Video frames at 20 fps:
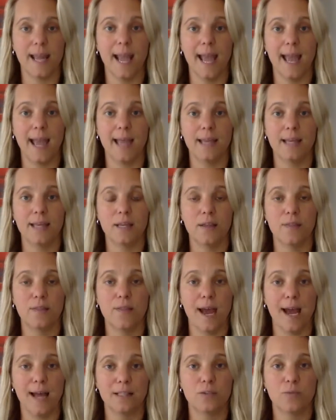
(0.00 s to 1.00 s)
And
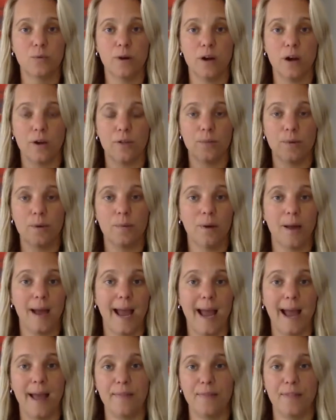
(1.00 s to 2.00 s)
that's where other people
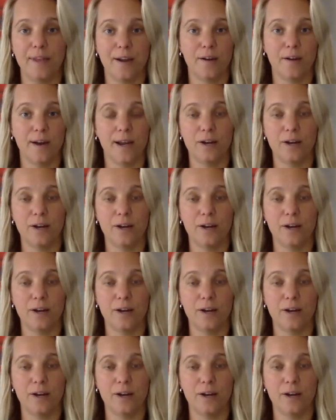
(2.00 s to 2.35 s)
had their